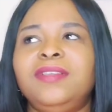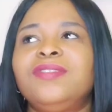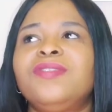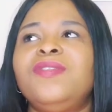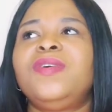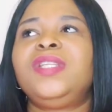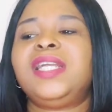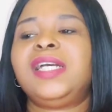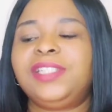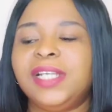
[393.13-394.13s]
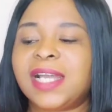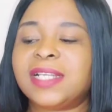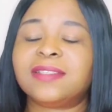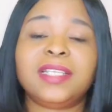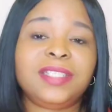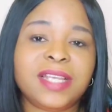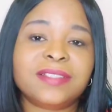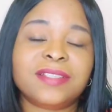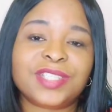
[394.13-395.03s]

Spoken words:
So they now check and said, yes,